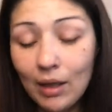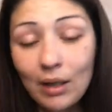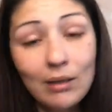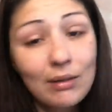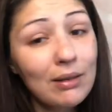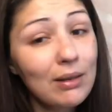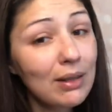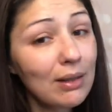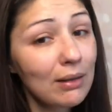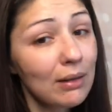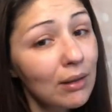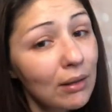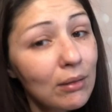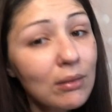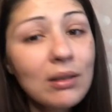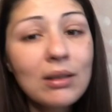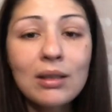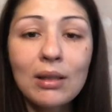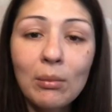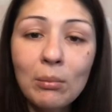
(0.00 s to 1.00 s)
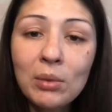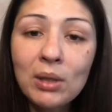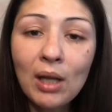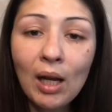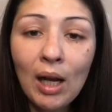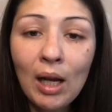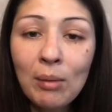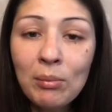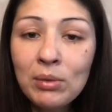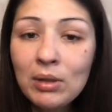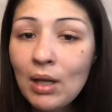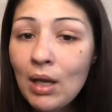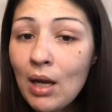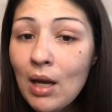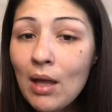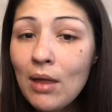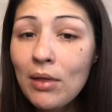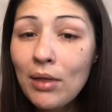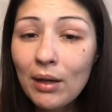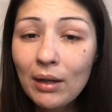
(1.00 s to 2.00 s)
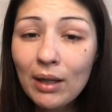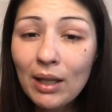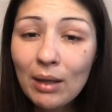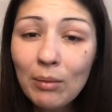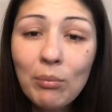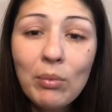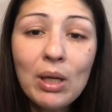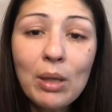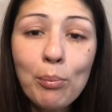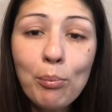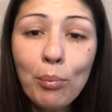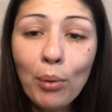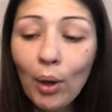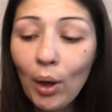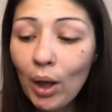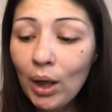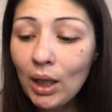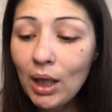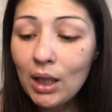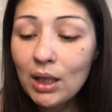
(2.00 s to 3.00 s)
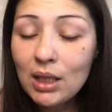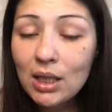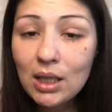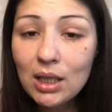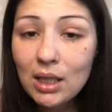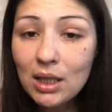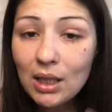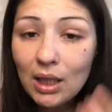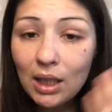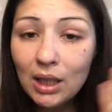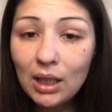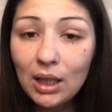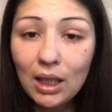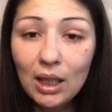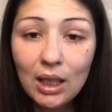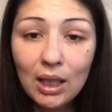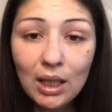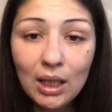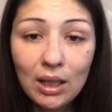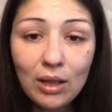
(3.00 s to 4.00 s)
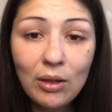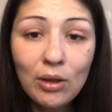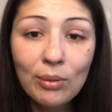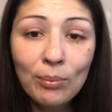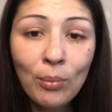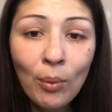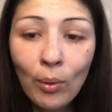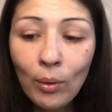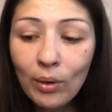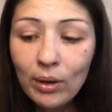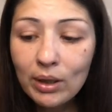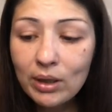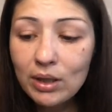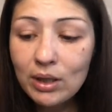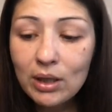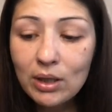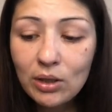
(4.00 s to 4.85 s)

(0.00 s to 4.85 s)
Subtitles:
and still sometimes there can be products stuck in your pores.